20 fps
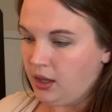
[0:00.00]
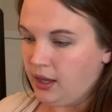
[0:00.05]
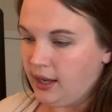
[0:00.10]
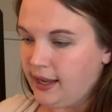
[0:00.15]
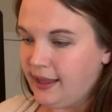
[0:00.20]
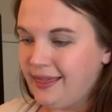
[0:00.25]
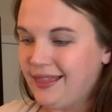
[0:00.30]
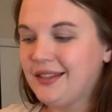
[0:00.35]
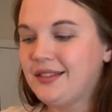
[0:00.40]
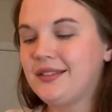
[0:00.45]

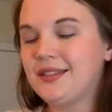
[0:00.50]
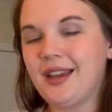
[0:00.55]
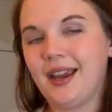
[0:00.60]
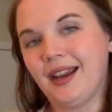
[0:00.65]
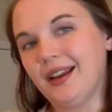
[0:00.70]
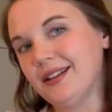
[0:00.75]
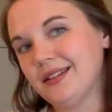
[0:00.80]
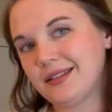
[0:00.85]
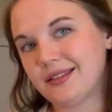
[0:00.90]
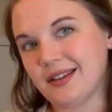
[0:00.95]
In the
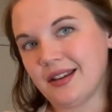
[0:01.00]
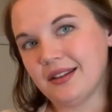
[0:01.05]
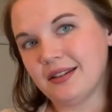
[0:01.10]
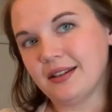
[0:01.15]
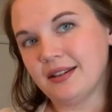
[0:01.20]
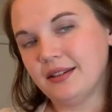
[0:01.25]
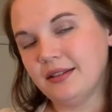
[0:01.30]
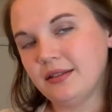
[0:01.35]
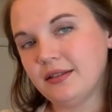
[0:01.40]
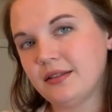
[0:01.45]
second
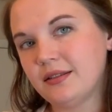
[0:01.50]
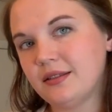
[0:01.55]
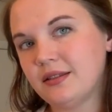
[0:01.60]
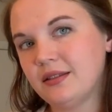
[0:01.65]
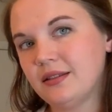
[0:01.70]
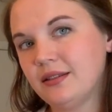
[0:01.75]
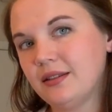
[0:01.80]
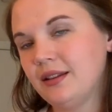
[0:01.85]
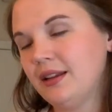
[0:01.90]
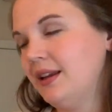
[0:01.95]
sentence,
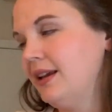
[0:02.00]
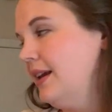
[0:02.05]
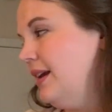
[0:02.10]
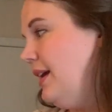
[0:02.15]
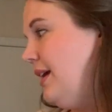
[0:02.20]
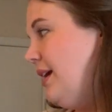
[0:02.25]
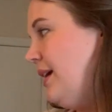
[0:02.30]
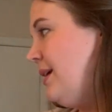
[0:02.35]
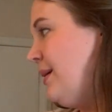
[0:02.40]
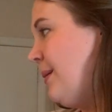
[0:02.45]

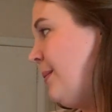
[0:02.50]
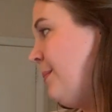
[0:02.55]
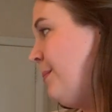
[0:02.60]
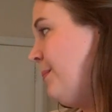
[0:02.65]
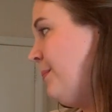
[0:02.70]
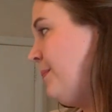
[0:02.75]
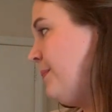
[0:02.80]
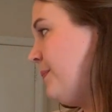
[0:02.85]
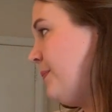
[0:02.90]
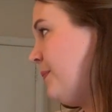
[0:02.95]

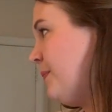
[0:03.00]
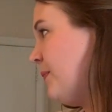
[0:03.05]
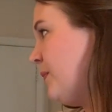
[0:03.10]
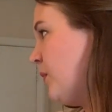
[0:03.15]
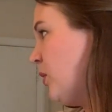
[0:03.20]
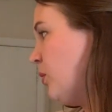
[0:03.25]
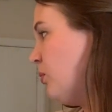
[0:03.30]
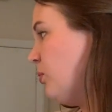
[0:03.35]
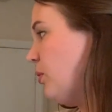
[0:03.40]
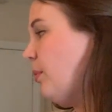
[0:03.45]
him
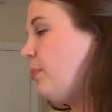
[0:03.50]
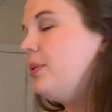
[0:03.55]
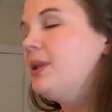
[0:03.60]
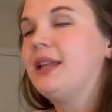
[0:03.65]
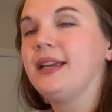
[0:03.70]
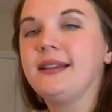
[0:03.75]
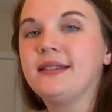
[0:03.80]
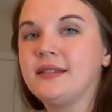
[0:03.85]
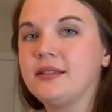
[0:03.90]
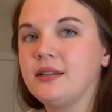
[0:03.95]

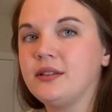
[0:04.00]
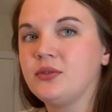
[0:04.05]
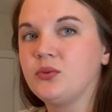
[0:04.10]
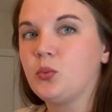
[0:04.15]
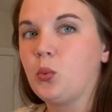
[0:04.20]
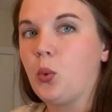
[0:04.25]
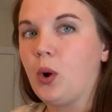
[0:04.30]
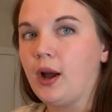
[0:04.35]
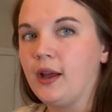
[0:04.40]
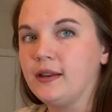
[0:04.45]
replaces
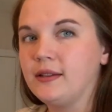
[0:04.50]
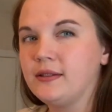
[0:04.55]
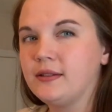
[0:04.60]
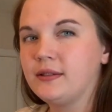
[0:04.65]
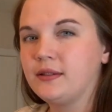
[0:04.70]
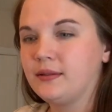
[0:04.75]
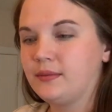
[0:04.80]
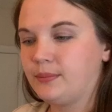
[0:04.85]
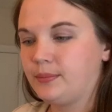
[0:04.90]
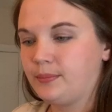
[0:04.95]

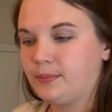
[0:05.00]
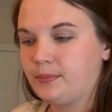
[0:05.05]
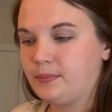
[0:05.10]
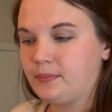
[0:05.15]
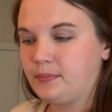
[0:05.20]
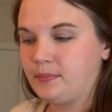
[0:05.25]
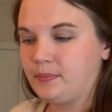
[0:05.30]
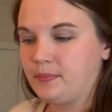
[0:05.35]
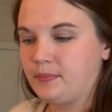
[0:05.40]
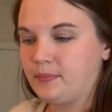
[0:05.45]
what
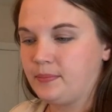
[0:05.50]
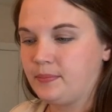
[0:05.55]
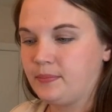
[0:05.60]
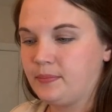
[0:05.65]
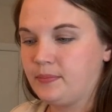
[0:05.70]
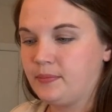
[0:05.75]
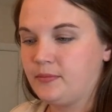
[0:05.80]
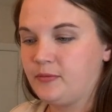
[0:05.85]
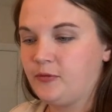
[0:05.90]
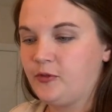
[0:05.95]

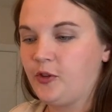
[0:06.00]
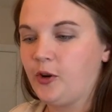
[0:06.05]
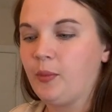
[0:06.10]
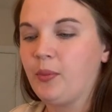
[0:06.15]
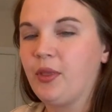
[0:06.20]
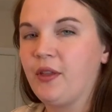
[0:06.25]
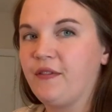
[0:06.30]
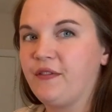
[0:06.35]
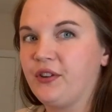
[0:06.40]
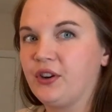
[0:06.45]

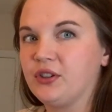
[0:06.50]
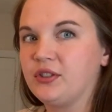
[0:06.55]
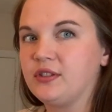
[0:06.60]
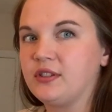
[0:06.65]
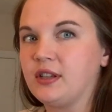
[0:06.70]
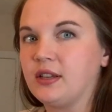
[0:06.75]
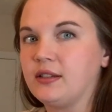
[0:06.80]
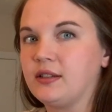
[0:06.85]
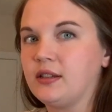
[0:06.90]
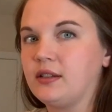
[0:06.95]
from the first
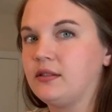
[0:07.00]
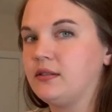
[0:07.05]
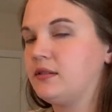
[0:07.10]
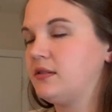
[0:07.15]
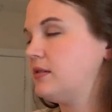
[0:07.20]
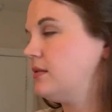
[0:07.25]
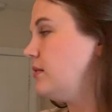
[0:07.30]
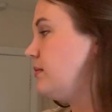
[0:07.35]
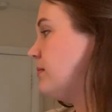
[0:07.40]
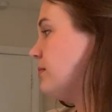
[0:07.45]

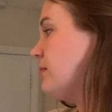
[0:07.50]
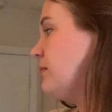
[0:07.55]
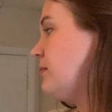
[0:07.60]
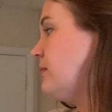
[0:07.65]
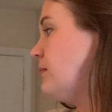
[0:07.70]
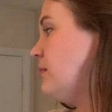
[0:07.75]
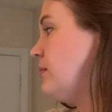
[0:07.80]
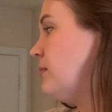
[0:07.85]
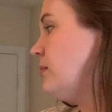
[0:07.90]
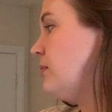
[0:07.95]
sentence?
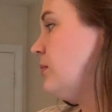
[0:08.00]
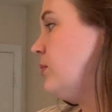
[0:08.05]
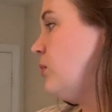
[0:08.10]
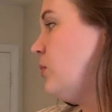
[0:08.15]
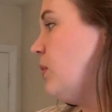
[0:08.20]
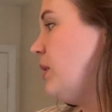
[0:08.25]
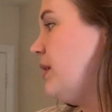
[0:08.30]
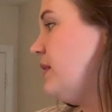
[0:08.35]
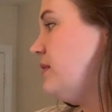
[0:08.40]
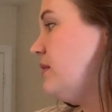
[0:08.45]

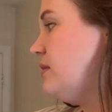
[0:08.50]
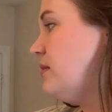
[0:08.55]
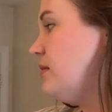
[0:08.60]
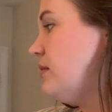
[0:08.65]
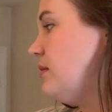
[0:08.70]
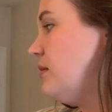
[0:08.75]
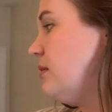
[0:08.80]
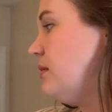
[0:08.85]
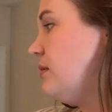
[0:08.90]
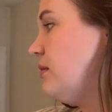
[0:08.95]
What is
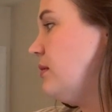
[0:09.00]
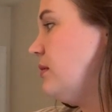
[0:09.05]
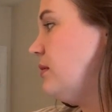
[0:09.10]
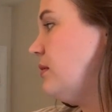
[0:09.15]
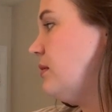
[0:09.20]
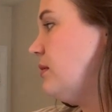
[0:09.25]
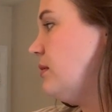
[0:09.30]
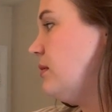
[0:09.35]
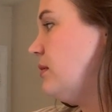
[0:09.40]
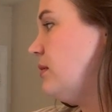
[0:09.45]

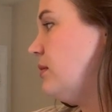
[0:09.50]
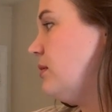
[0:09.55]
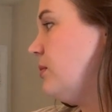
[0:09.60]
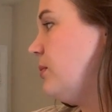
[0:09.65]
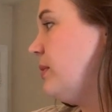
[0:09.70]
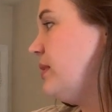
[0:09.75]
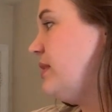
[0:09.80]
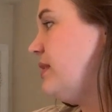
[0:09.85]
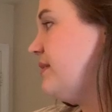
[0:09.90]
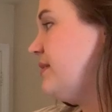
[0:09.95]

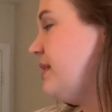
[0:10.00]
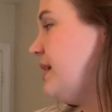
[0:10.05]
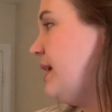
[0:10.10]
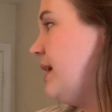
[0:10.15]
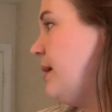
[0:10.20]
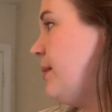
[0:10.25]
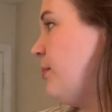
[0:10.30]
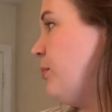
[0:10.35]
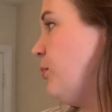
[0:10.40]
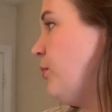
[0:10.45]
what does
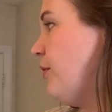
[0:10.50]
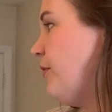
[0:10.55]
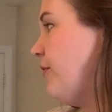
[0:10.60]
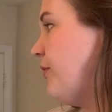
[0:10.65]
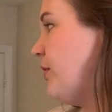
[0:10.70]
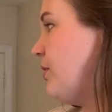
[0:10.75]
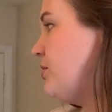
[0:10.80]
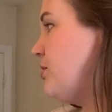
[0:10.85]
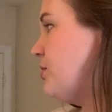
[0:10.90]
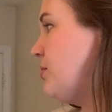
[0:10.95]
him
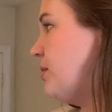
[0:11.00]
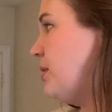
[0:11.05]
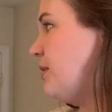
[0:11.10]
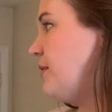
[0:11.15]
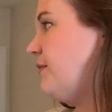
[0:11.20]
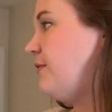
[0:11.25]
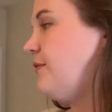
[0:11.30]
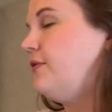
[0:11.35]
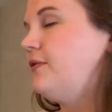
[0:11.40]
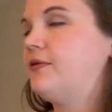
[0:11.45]
refer to in
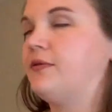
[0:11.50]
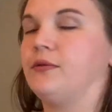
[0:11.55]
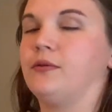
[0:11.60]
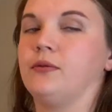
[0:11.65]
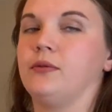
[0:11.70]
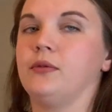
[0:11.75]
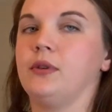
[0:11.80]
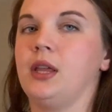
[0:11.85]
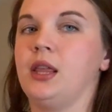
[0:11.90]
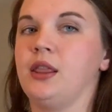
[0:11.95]
the
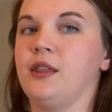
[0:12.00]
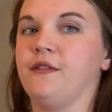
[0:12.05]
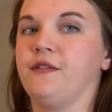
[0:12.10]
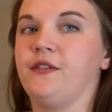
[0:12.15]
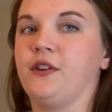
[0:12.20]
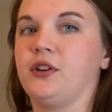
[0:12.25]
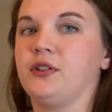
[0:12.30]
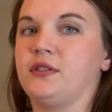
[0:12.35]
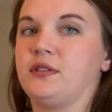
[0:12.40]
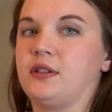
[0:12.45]
in the
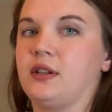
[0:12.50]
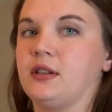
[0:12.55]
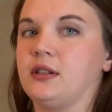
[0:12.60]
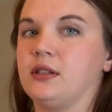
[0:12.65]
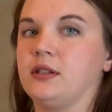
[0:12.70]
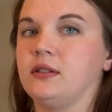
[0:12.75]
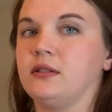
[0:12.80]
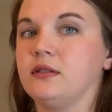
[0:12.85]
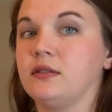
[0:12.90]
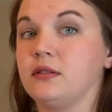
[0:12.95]
first
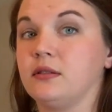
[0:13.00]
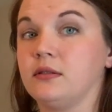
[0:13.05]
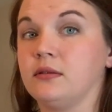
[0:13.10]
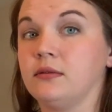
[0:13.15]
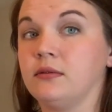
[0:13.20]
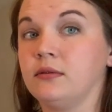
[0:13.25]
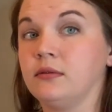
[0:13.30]
sentence?